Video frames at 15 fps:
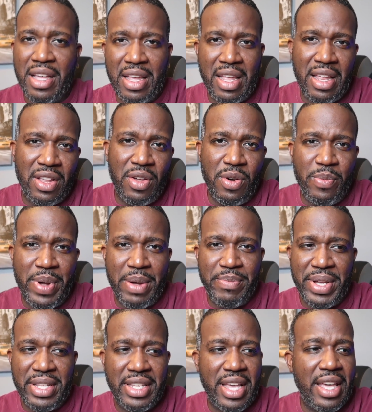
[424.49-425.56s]
I go about
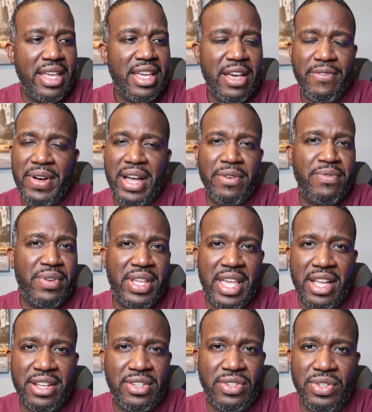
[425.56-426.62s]
my day. If I
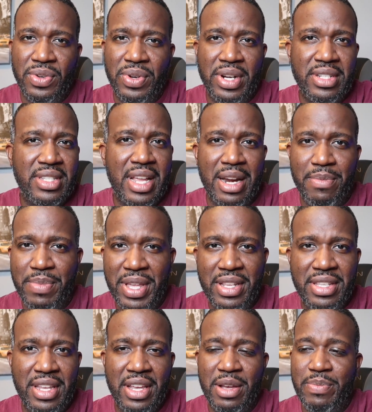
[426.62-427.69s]
forget to do it, it's not a big
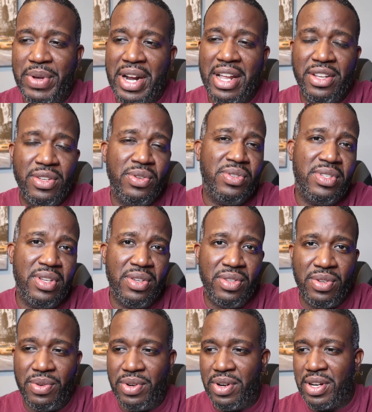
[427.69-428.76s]
deal, but I do still
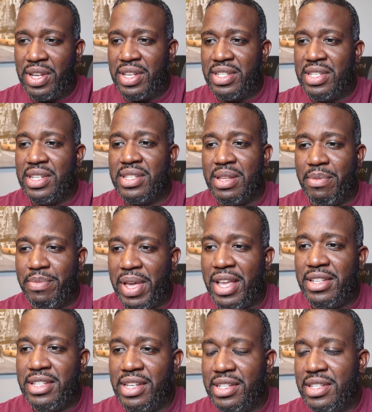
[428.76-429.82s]
do it on a consistent
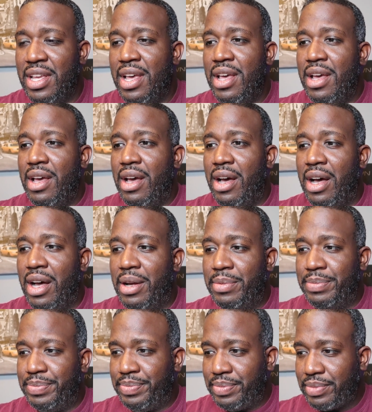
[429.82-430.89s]
basis.
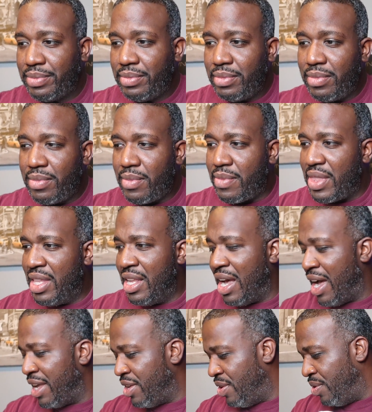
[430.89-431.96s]
I
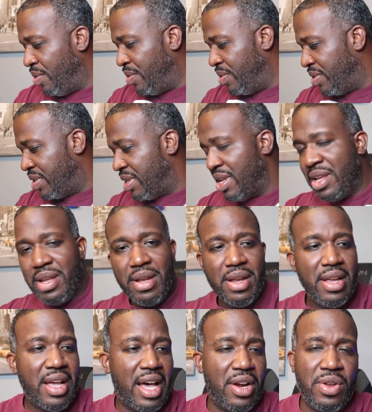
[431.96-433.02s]
don't use
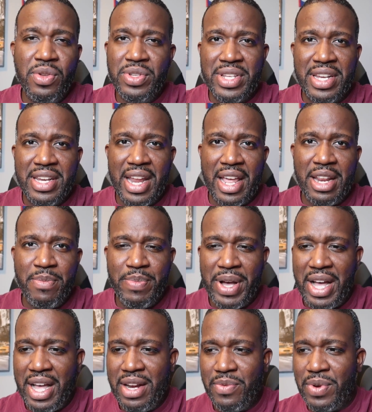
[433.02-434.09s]
a neti
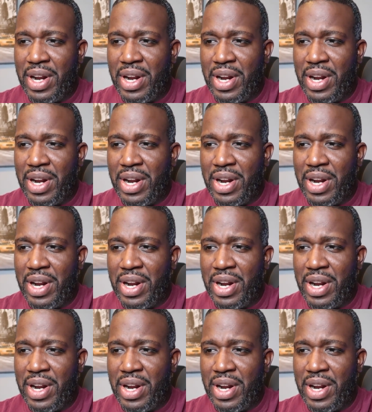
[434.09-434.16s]
pot.